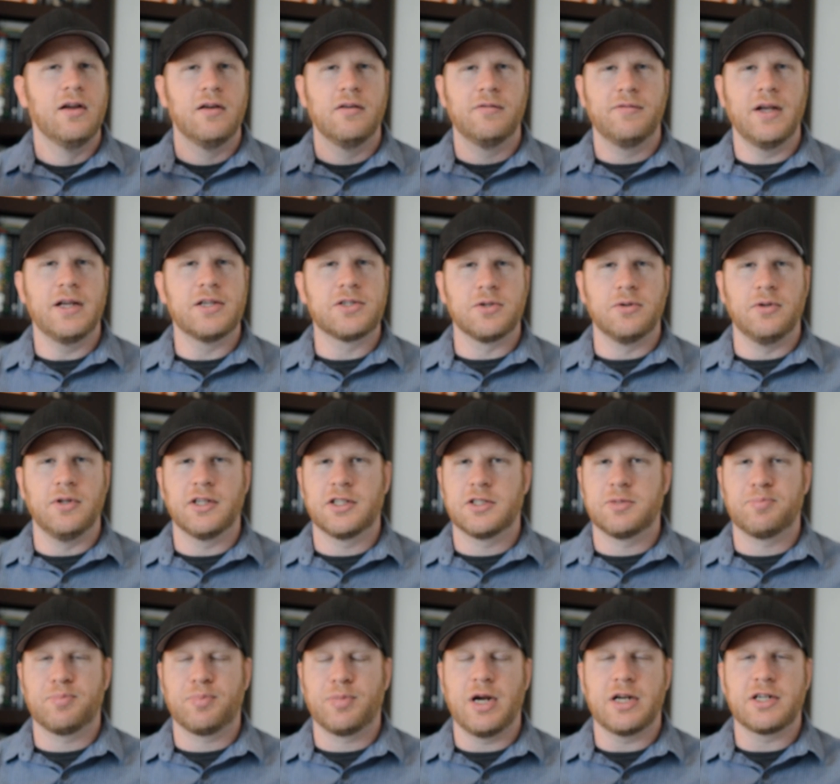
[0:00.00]
facial
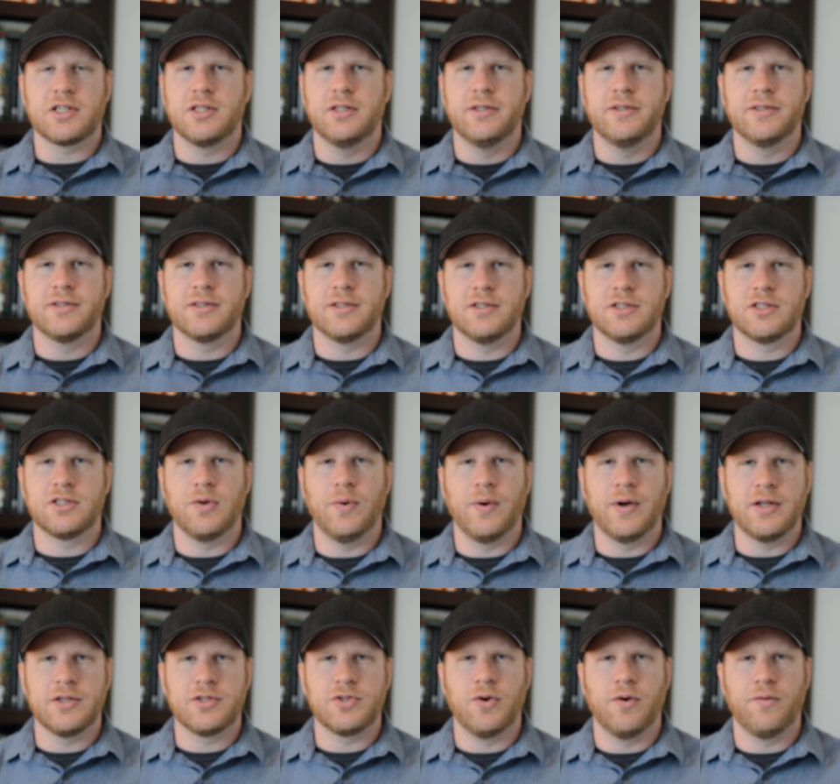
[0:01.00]
expressions and so
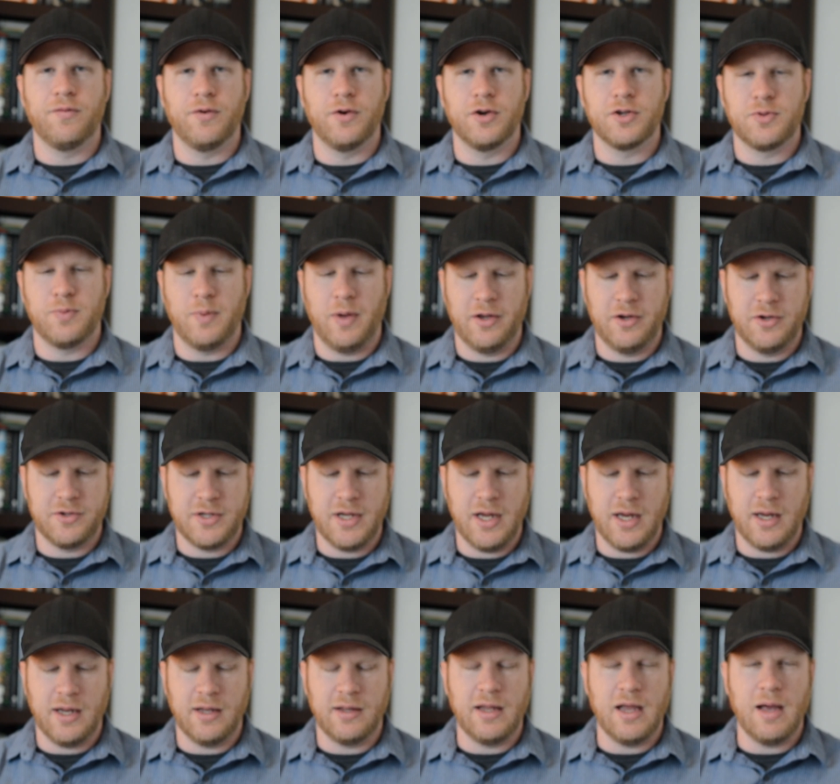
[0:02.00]
on and so forth while you're
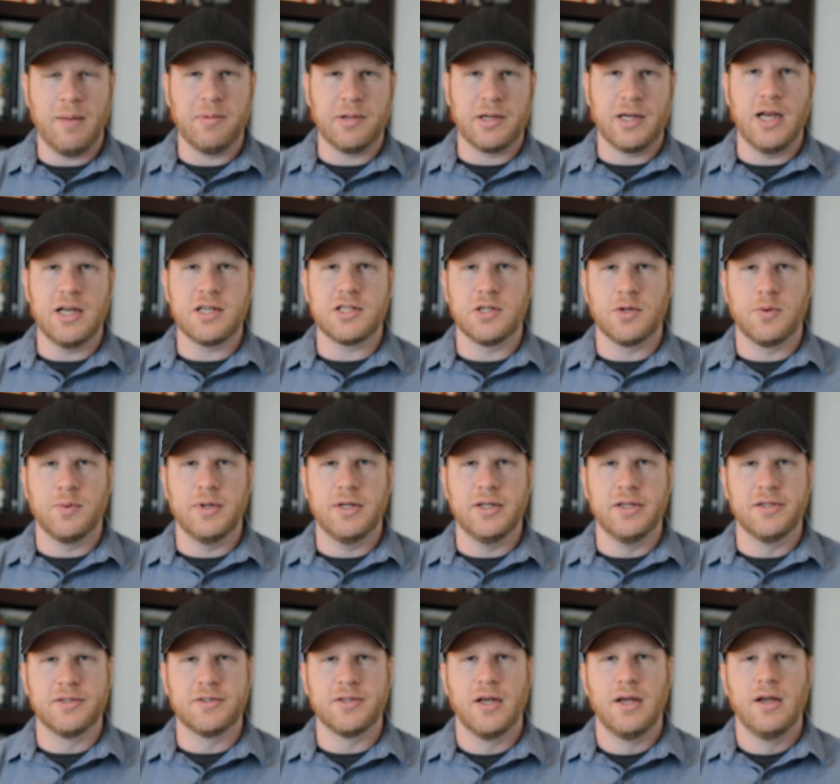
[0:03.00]
taking the application
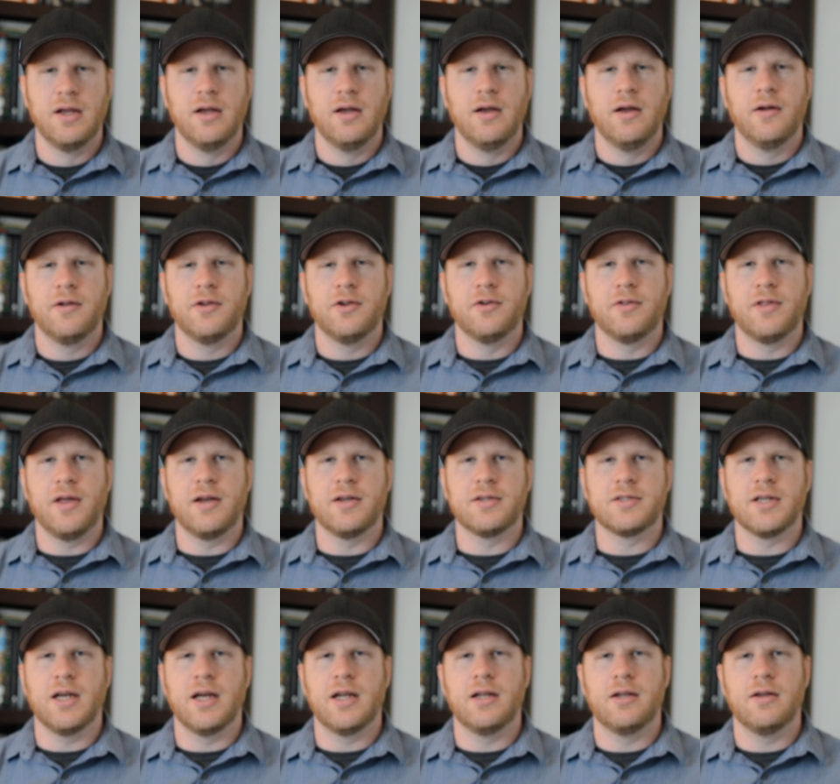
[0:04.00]
quiz, you're then
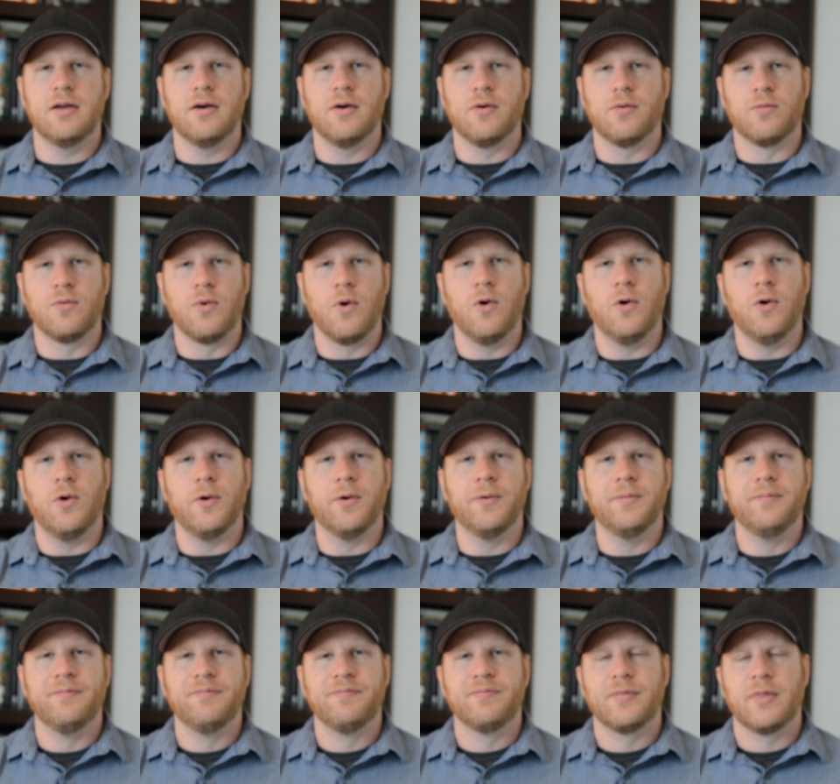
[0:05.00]
assigned a
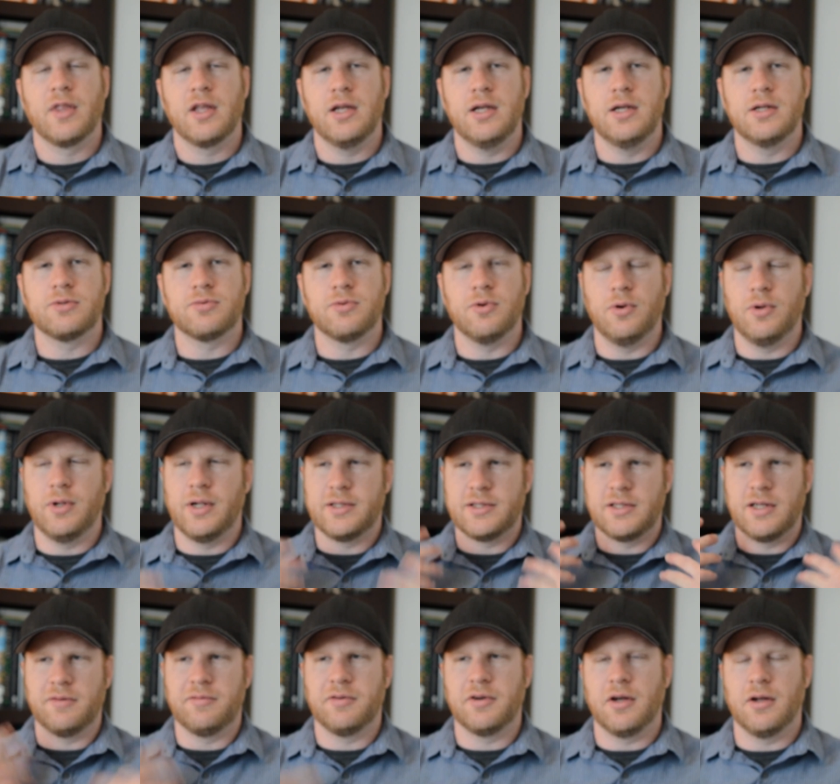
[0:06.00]
role. Each role has
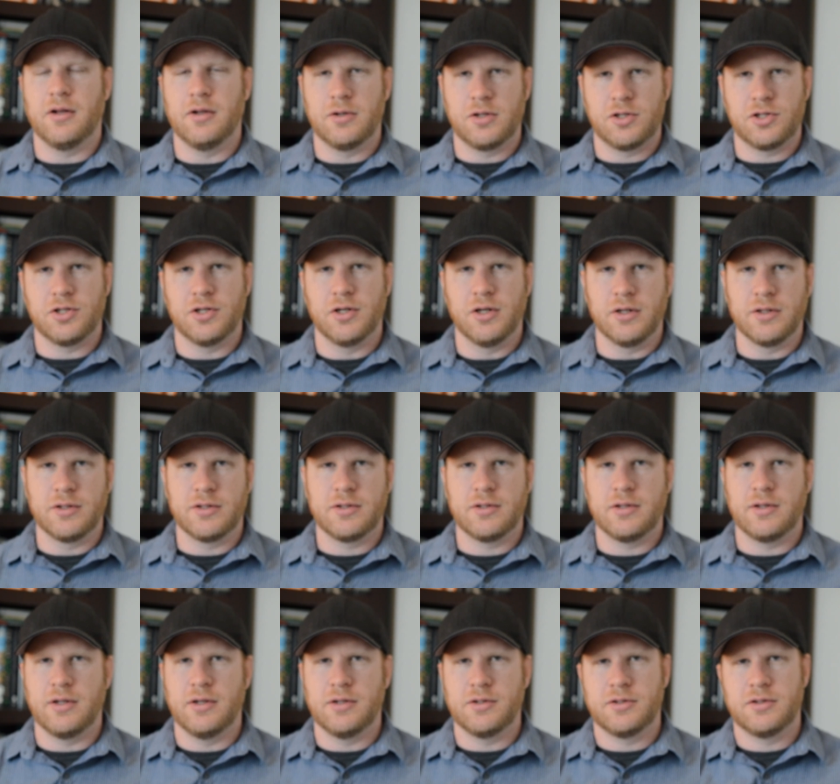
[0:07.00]
a different color shirt.
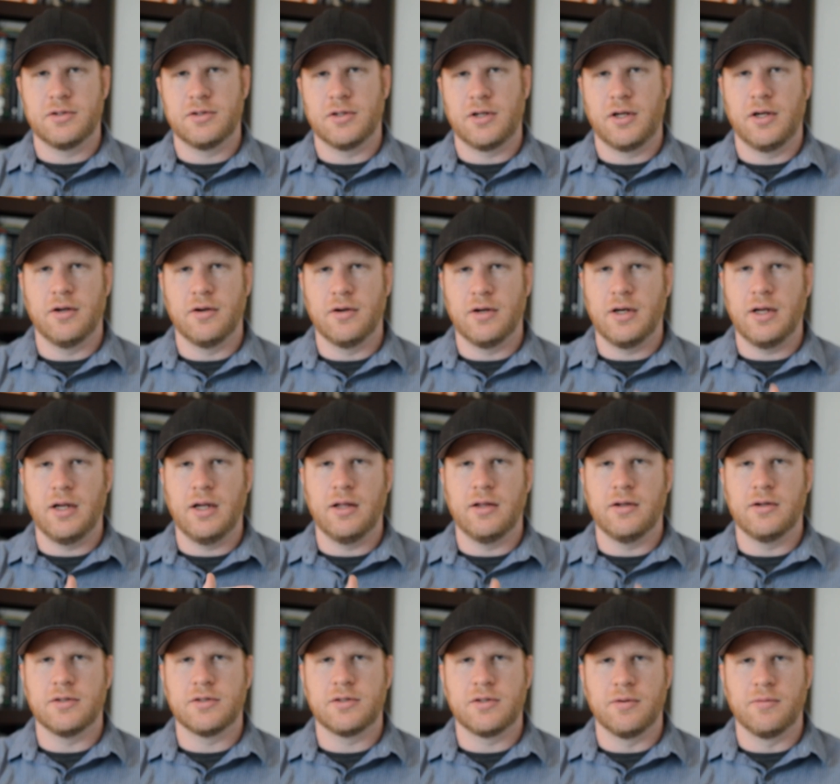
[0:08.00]
There's security,
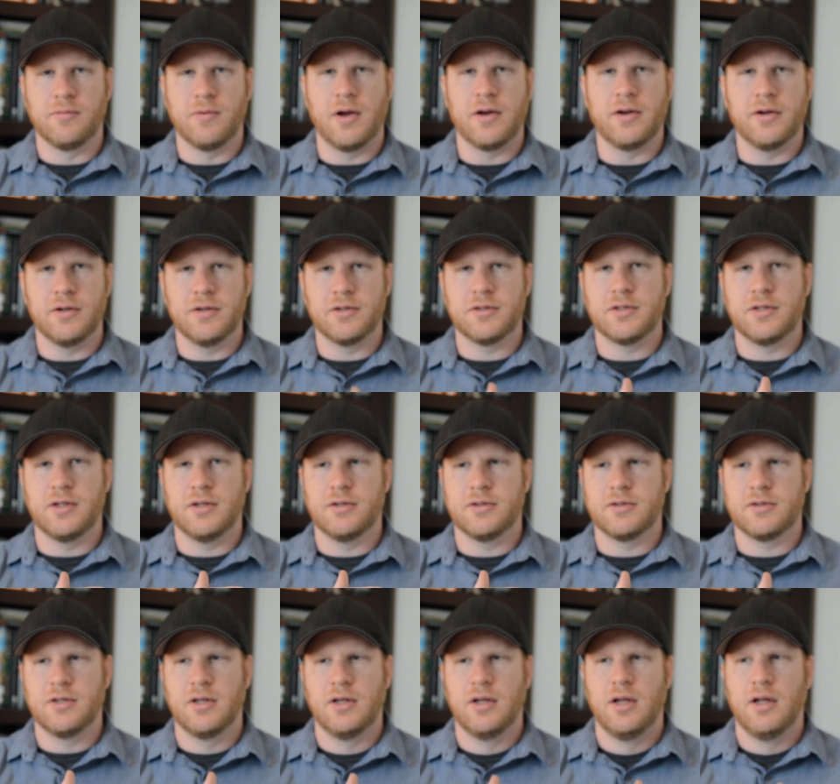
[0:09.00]
there's the runners,
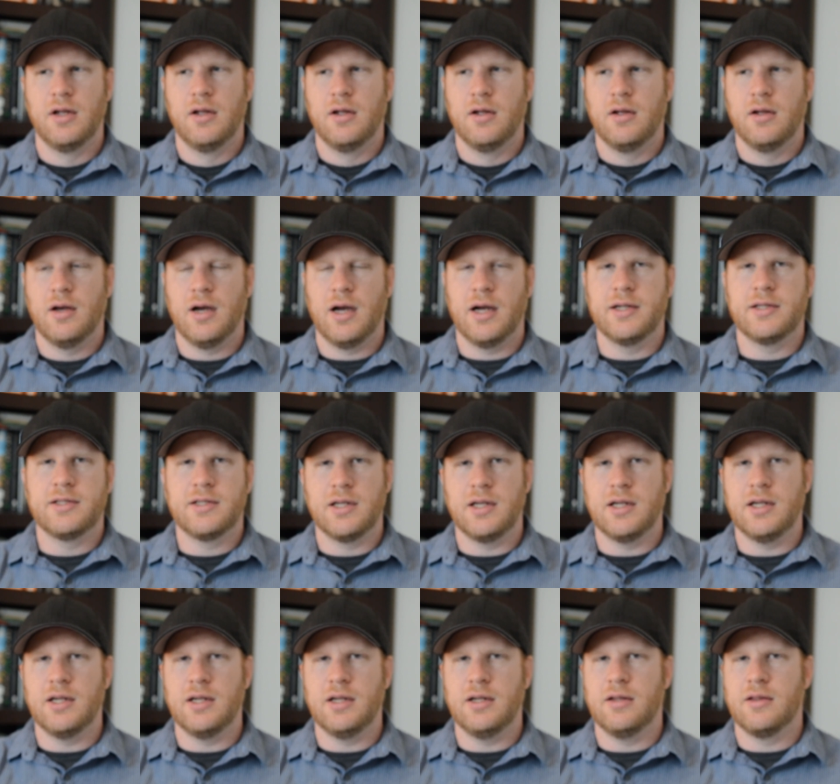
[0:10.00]
there's
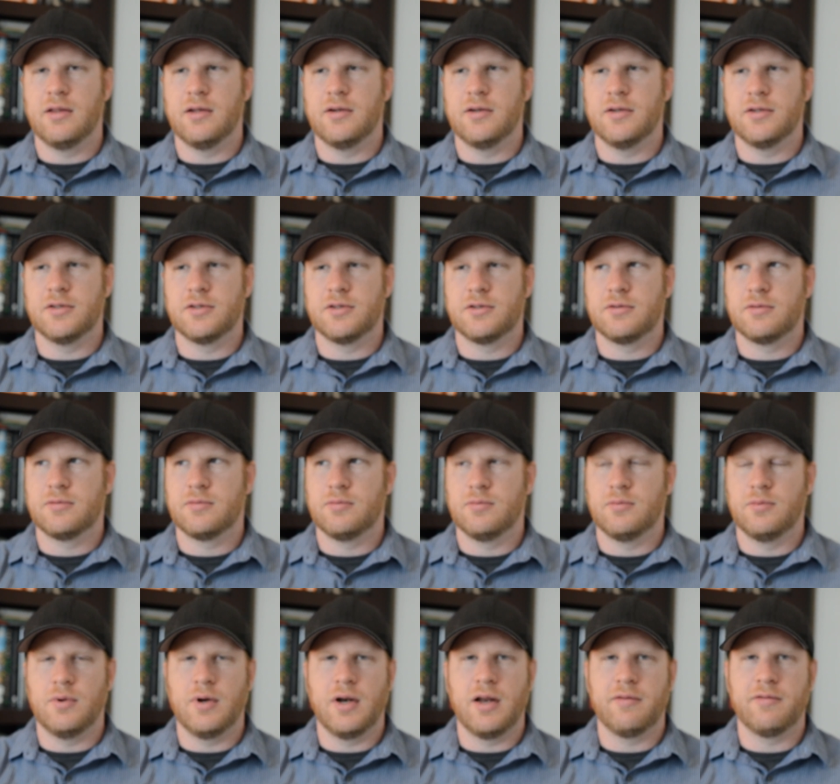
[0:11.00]
IT, there's
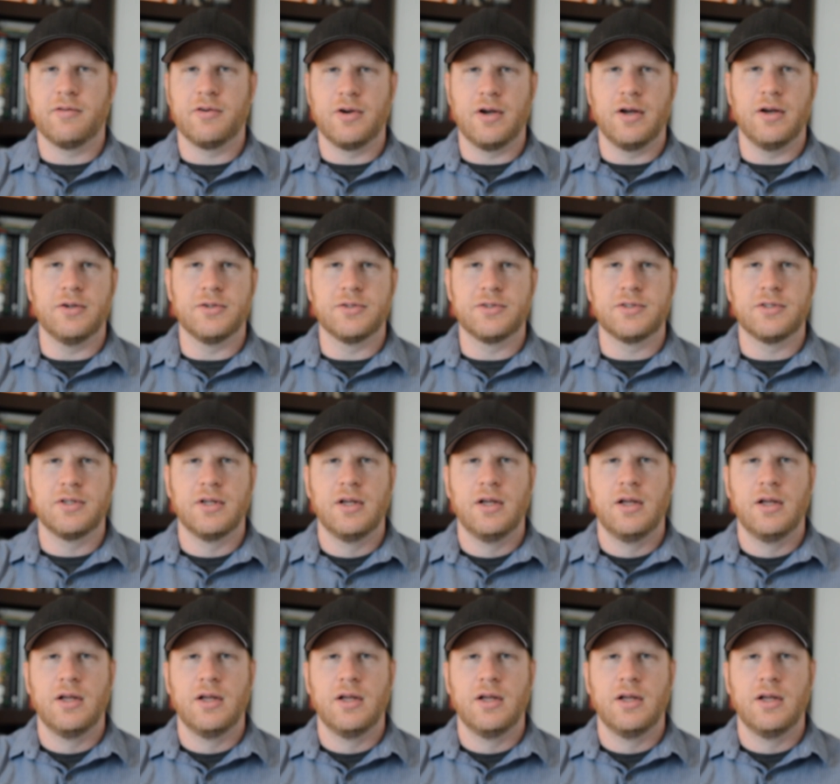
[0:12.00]
whatever else.